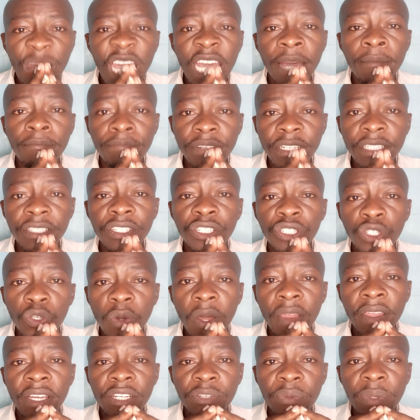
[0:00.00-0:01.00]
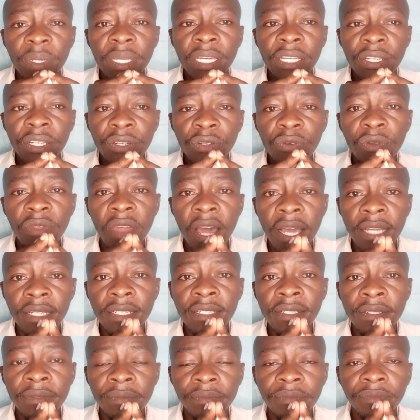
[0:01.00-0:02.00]
I'm pretty sure that we can do that.
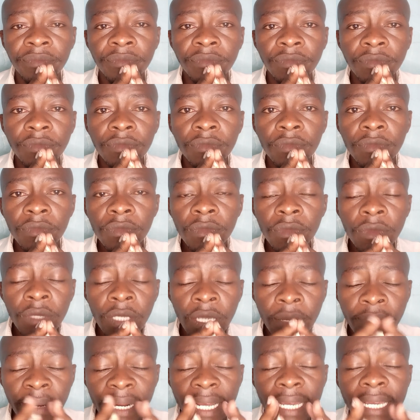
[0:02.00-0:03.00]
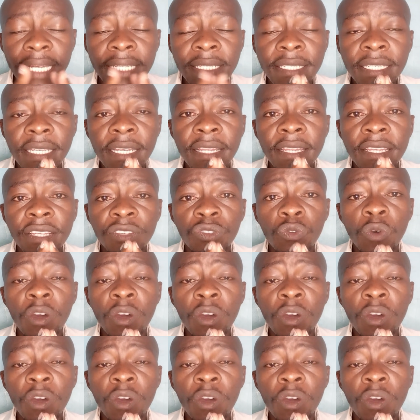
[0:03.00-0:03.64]
But I can say this,